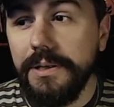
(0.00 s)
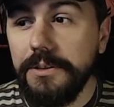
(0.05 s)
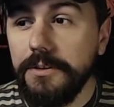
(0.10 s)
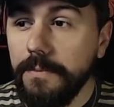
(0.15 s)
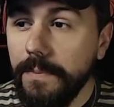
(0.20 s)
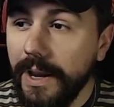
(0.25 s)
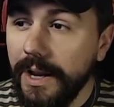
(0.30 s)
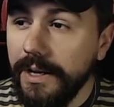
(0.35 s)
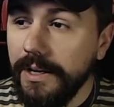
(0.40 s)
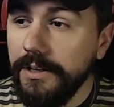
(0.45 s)

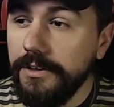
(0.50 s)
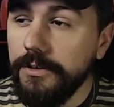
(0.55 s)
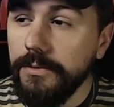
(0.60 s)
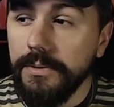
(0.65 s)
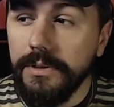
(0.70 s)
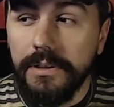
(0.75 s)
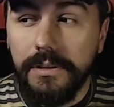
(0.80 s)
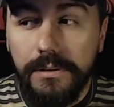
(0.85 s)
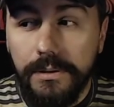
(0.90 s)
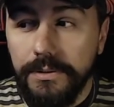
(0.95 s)
expanded to
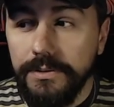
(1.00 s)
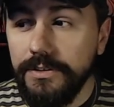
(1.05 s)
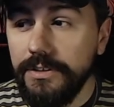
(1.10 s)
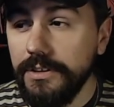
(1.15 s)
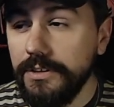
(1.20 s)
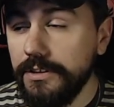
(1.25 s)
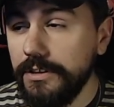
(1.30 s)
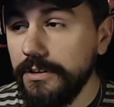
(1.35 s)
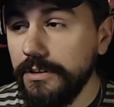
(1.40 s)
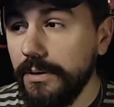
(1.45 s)
include
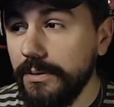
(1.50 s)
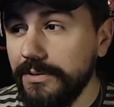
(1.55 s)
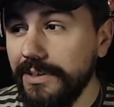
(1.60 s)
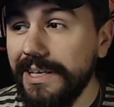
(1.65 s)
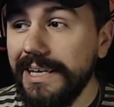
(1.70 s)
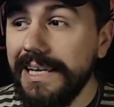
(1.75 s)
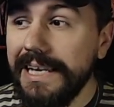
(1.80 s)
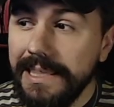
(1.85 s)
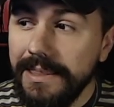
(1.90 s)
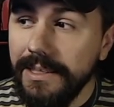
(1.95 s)
6 heroes
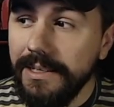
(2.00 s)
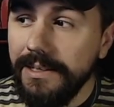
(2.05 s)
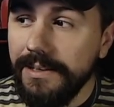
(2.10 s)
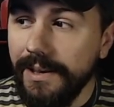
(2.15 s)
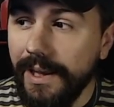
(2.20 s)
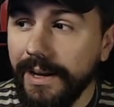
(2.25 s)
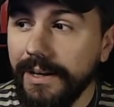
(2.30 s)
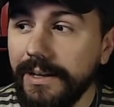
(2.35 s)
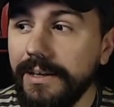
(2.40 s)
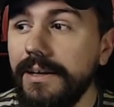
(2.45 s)
in the
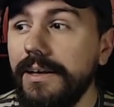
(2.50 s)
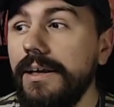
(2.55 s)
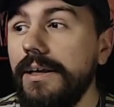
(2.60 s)
deck.